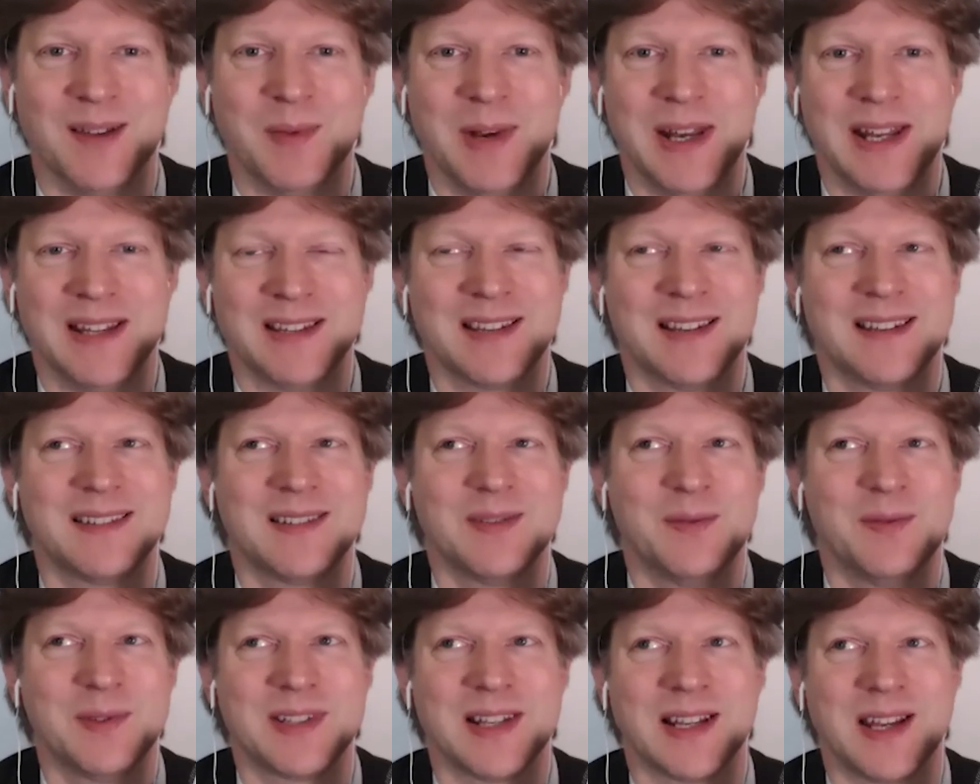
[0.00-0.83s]
I mean,
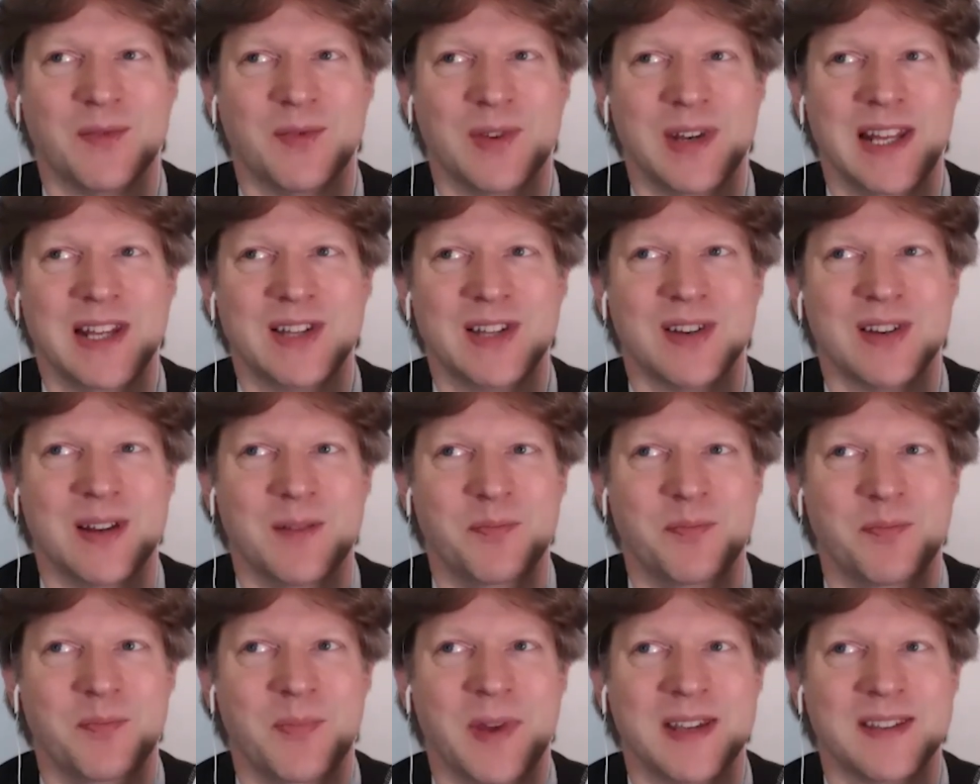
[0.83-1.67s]
it's almost like a religion
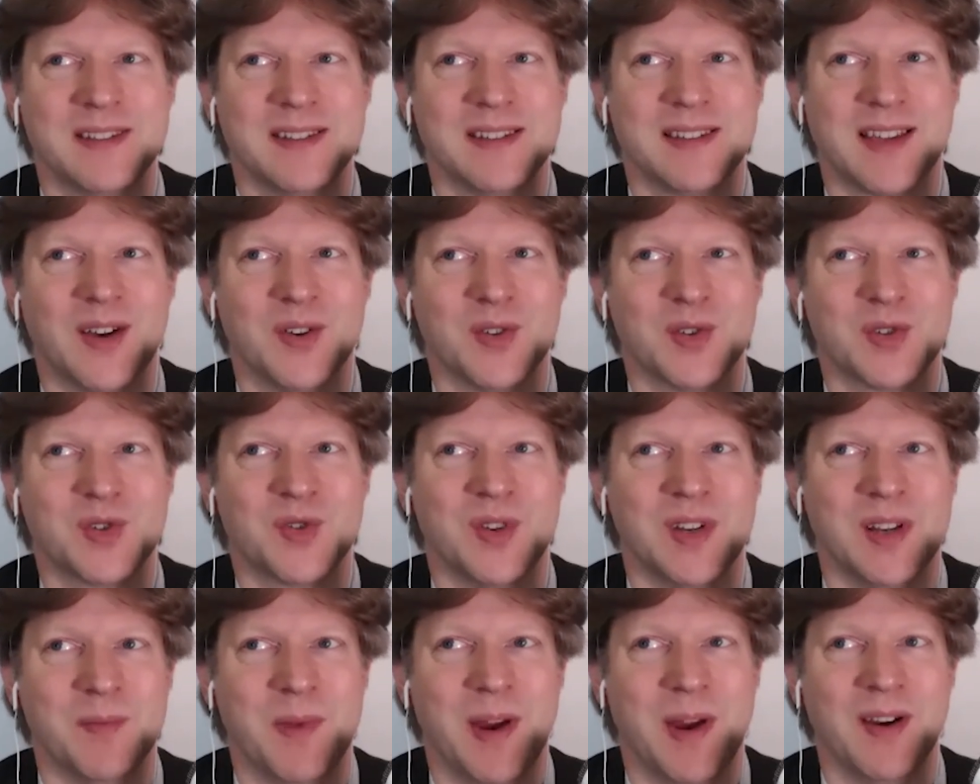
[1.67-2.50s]
in business
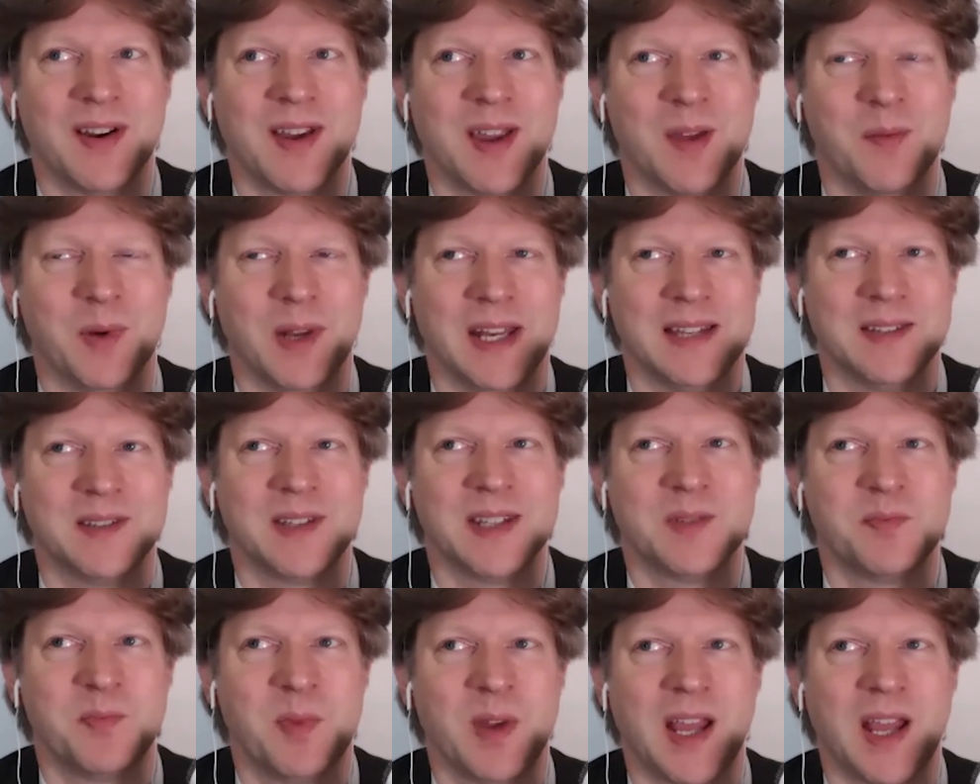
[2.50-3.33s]
culture in America, but
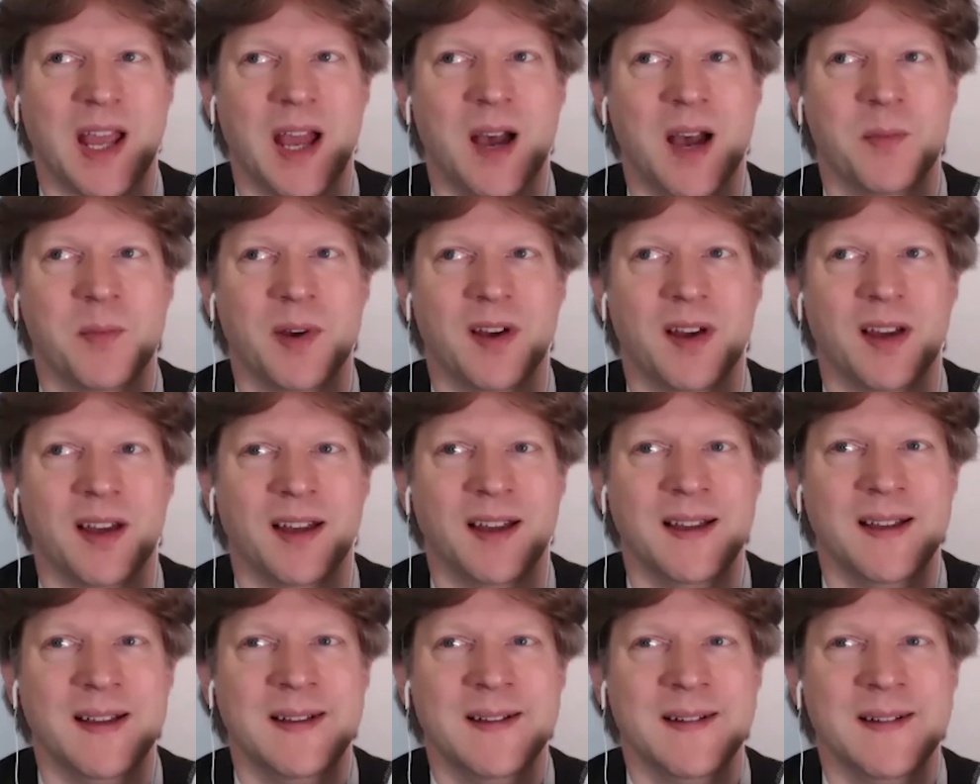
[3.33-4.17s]
it's just
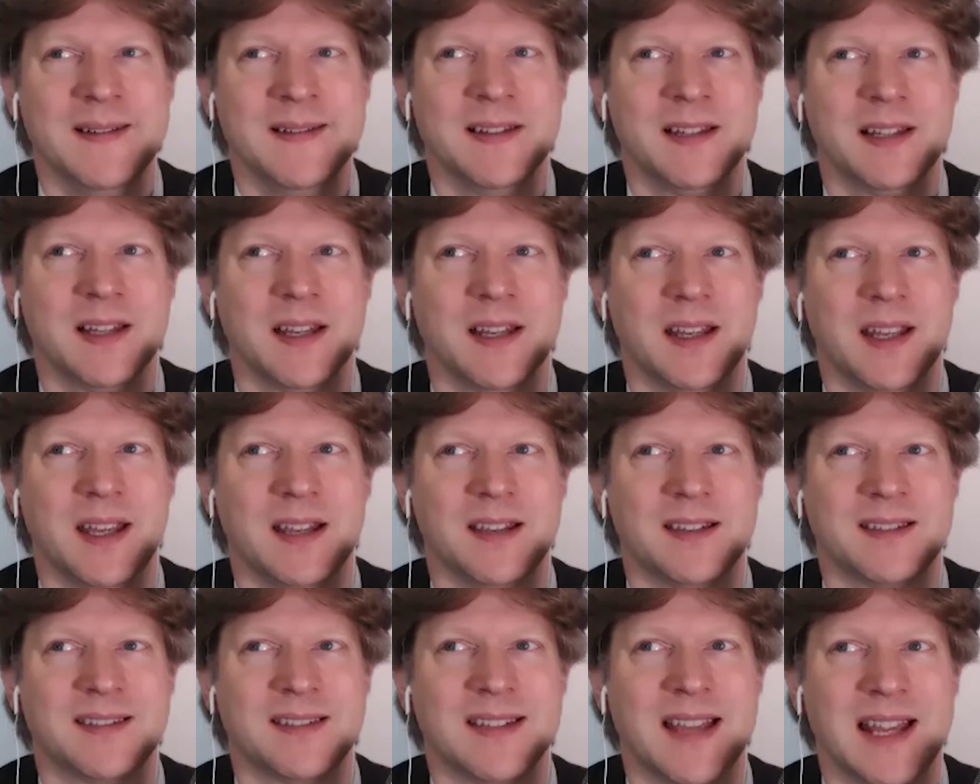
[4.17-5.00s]
become
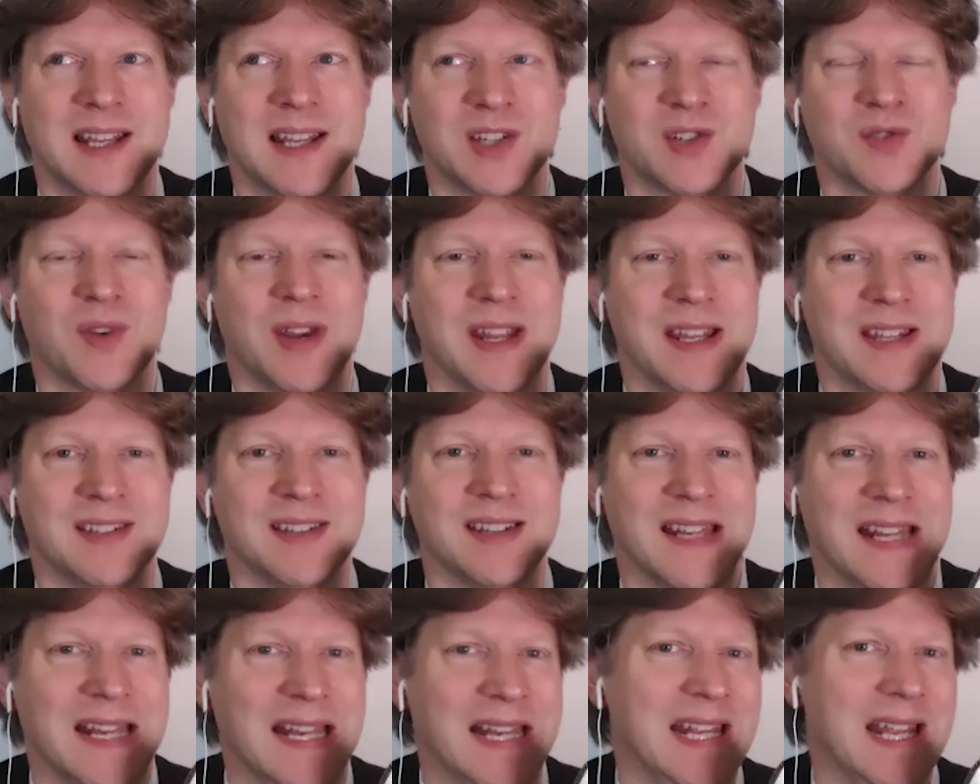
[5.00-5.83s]

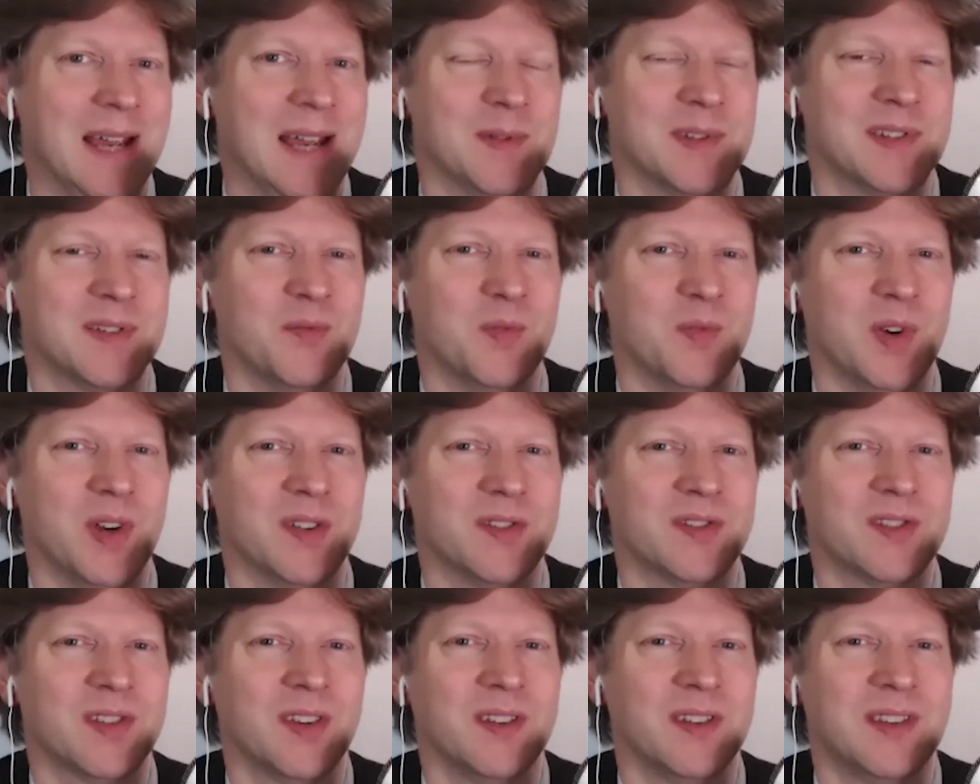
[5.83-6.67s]
exaggerated in the Amazon
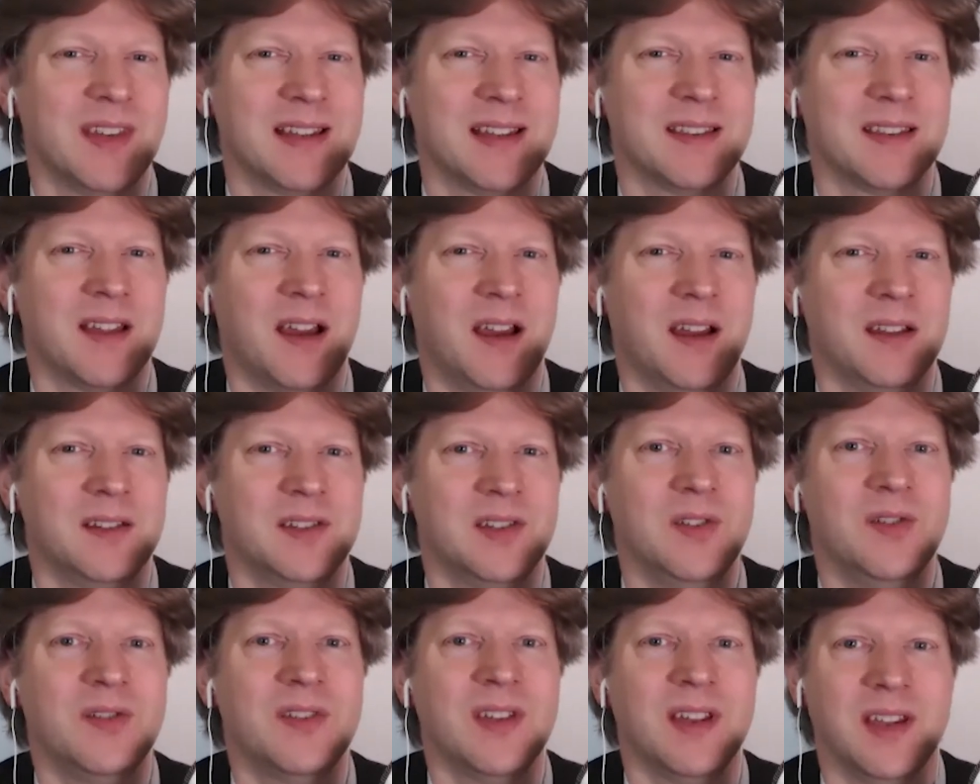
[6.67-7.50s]
world. So that, I
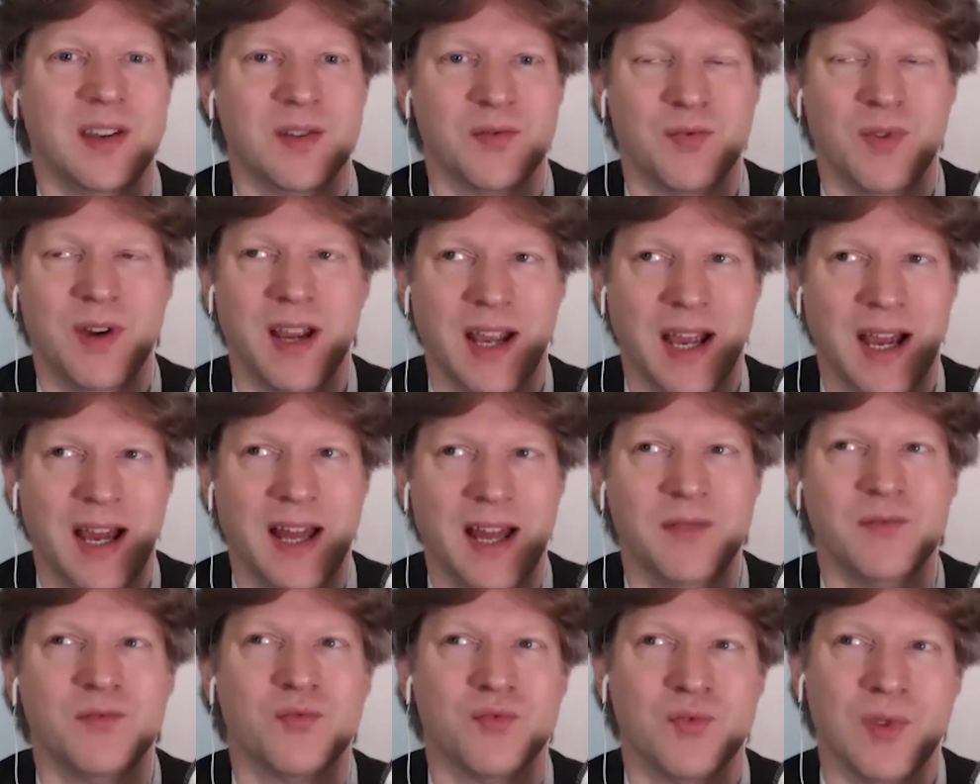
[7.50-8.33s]
do think you're right.
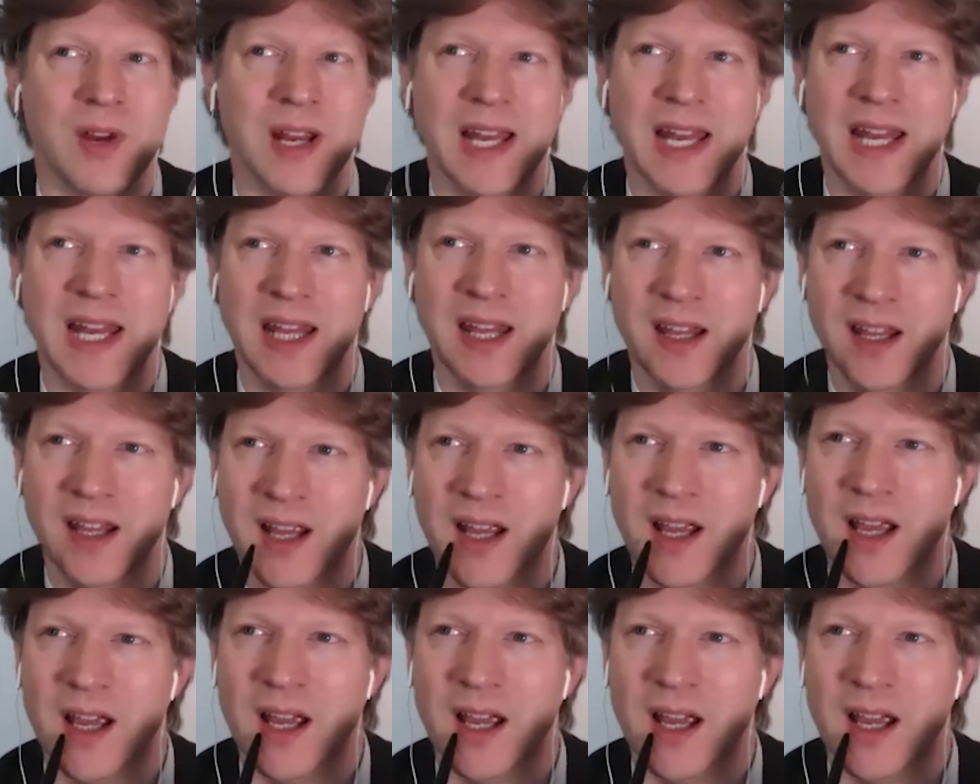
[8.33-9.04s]
I hadn't really...